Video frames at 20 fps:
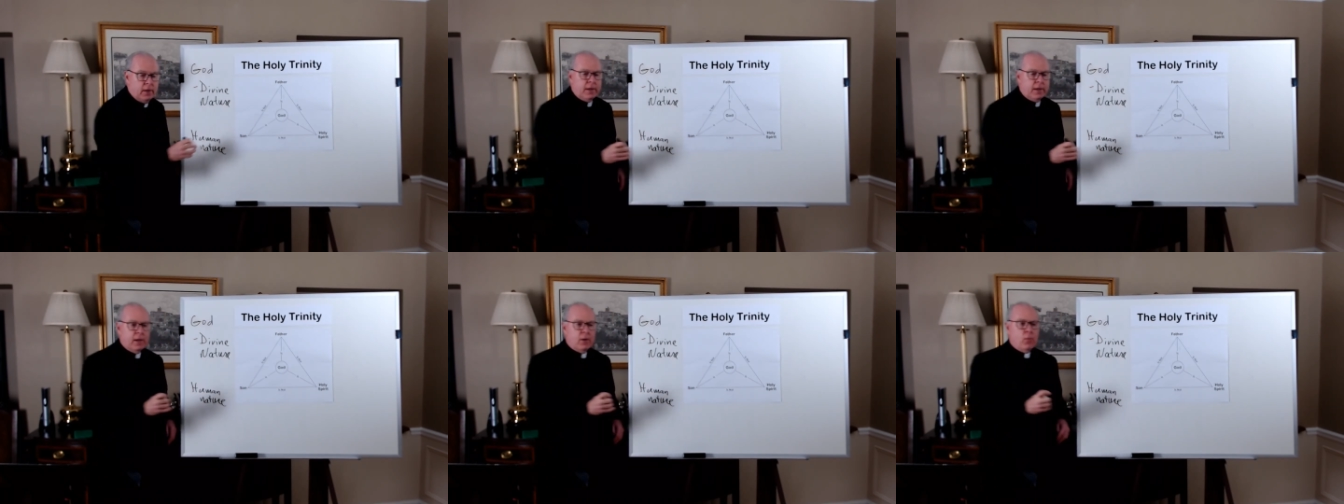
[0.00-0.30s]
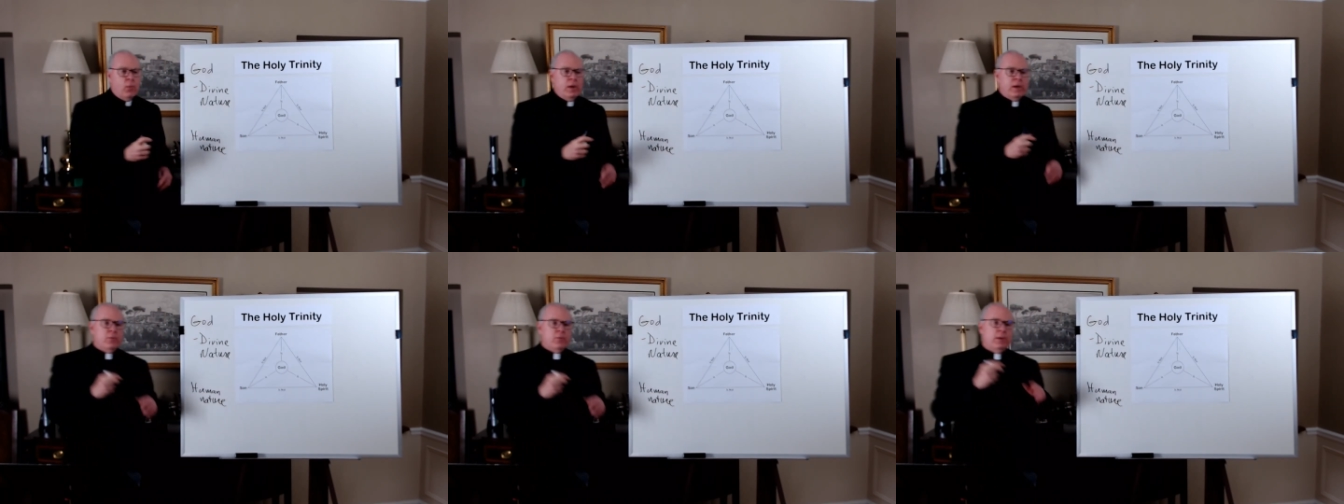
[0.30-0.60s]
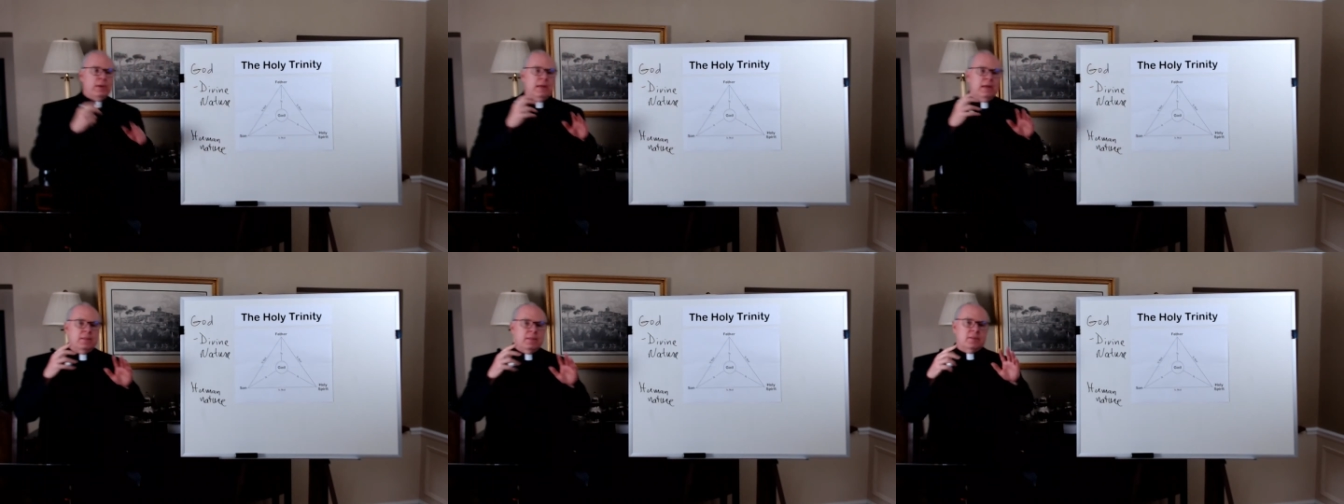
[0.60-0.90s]
Now, where do we
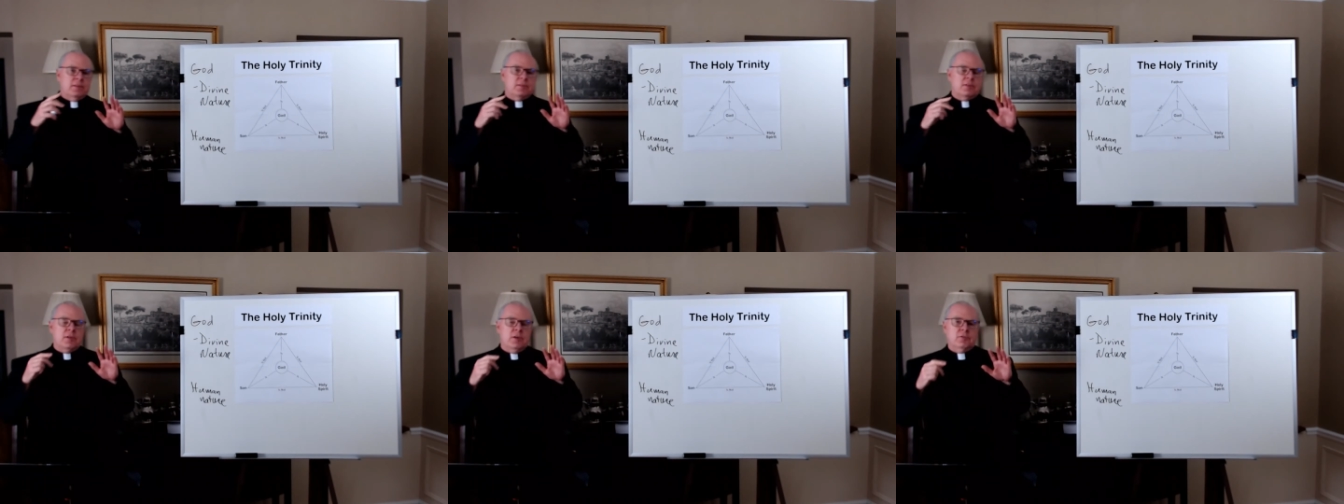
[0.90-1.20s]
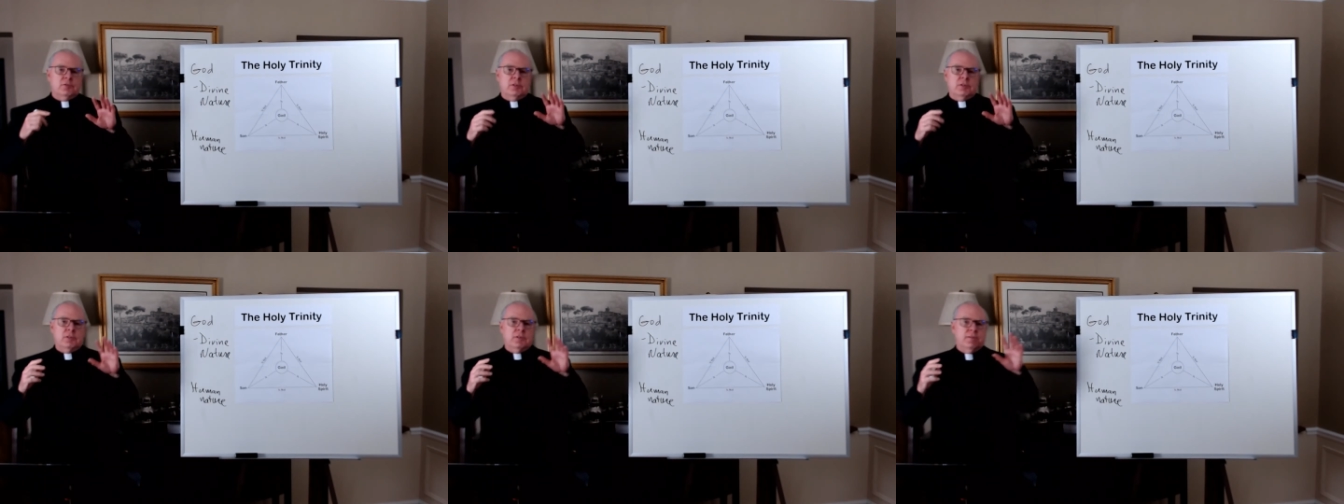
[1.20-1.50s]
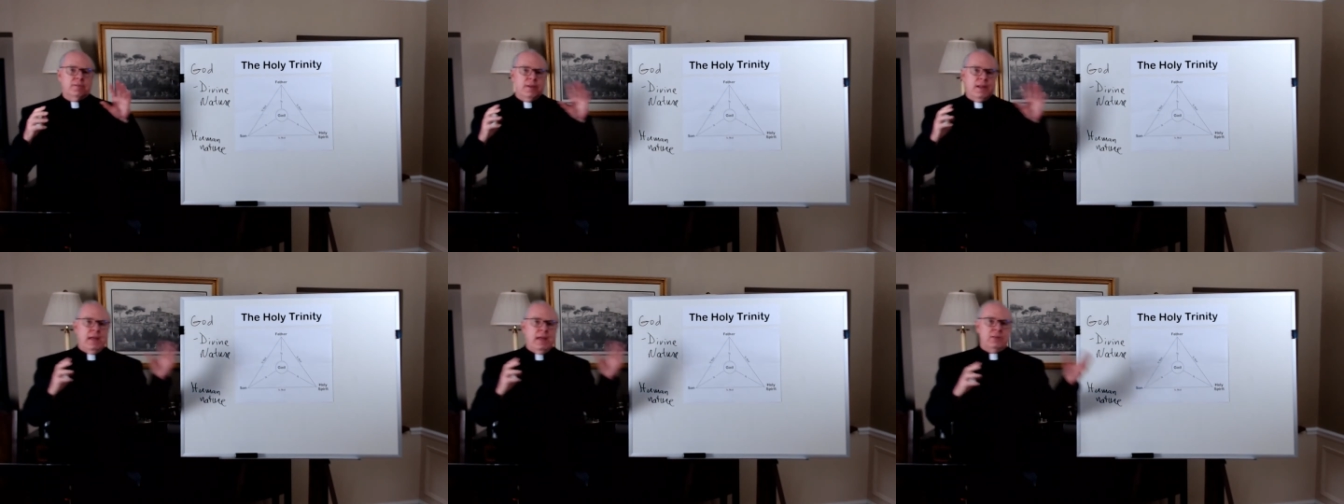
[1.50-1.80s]
get this notion
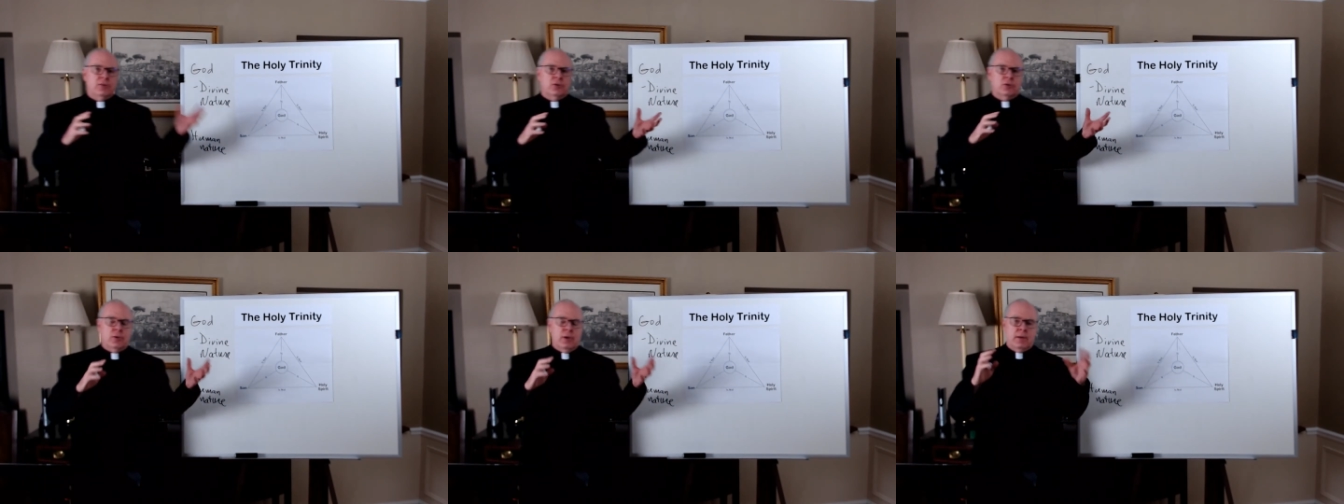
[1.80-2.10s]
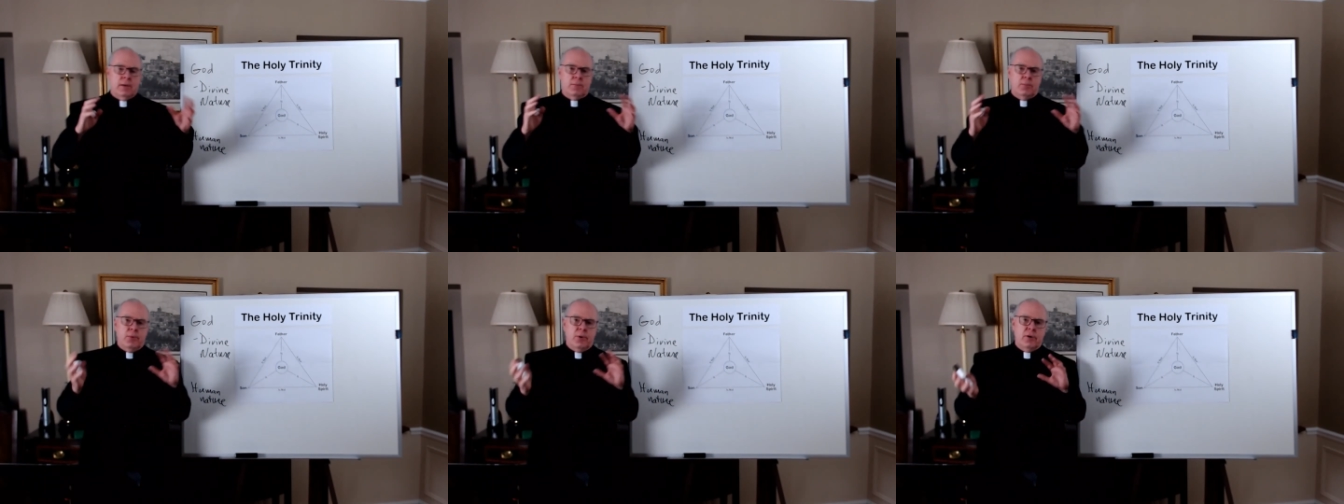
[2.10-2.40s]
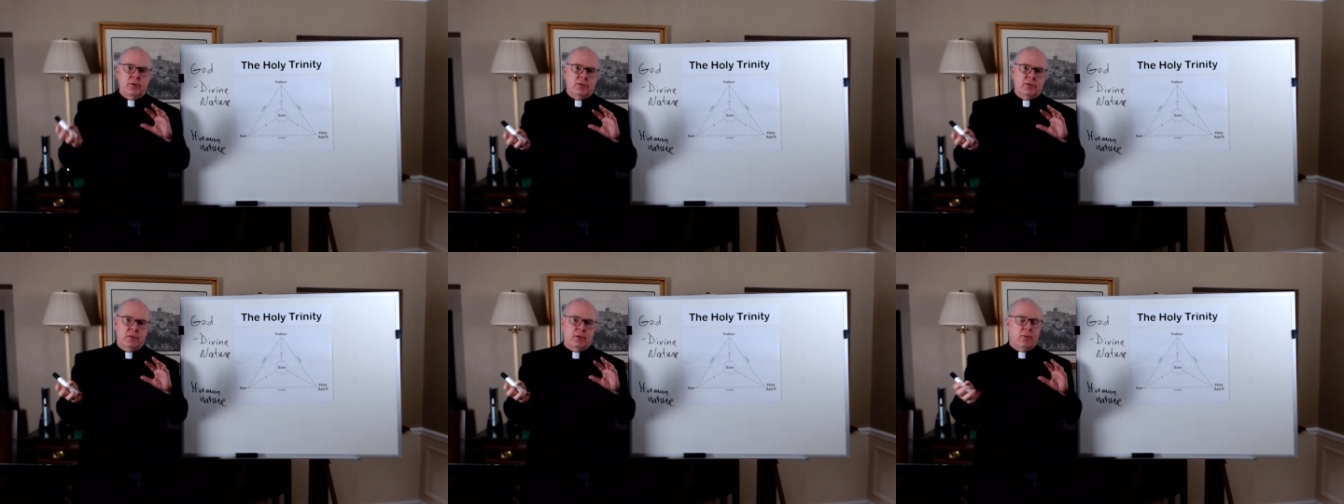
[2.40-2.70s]
of nature and
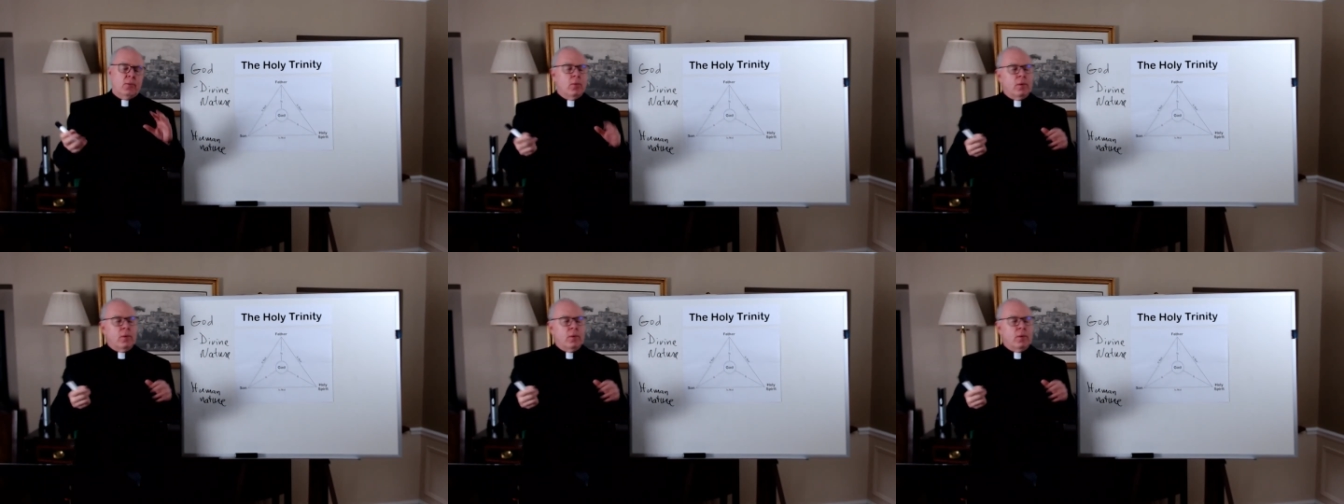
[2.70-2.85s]
person?